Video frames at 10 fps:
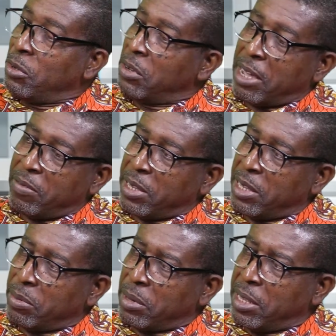don't have
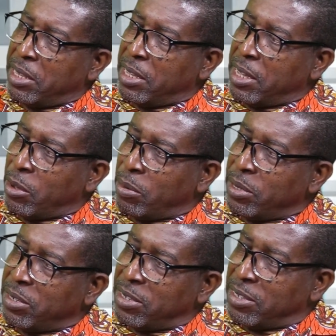any
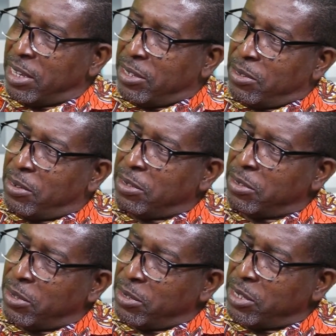hobbies that you
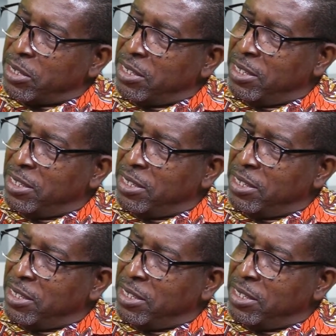indulge in?